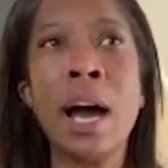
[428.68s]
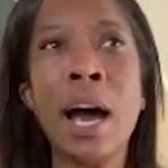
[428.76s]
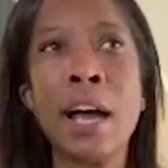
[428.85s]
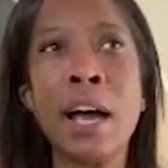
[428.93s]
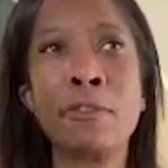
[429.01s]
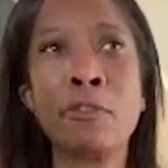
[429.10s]

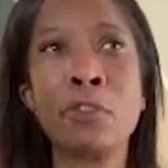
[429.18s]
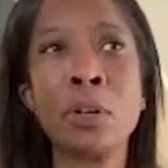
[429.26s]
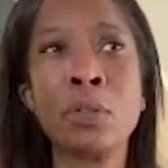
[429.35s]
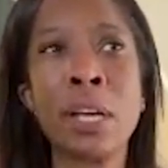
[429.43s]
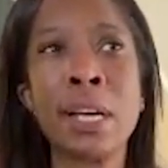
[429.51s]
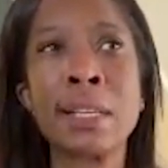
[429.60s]
I
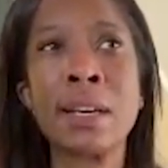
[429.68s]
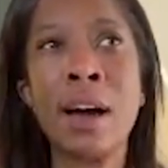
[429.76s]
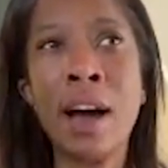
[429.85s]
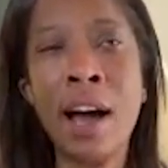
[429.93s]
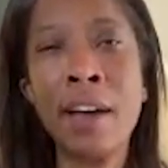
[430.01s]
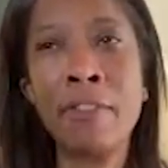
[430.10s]
feel like
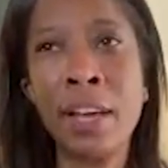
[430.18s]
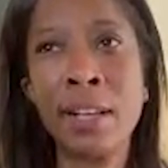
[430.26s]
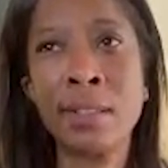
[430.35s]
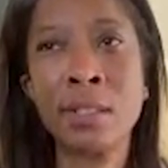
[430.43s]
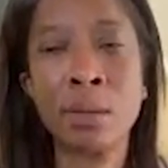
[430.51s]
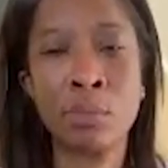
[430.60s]
I've
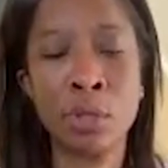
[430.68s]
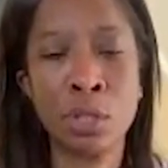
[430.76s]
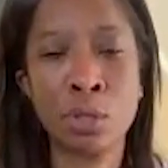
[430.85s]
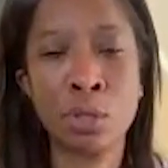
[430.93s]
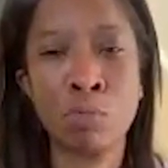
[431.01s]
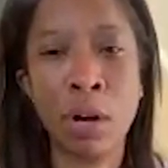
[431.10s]
had some
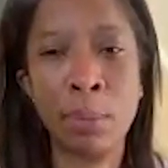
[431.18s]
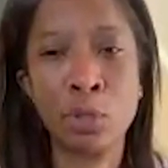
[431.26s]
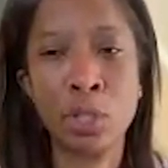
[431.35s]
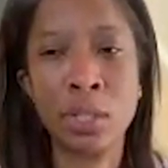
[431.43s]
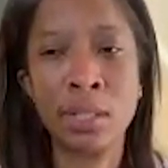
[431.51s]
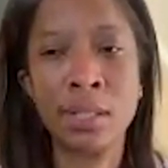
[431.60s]

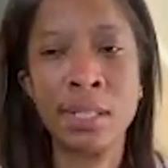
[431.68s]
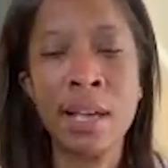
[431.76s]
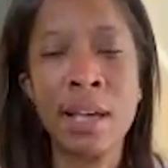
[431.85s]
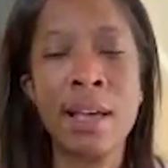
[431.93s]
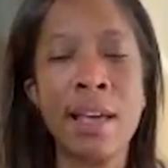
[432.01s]
disruptions.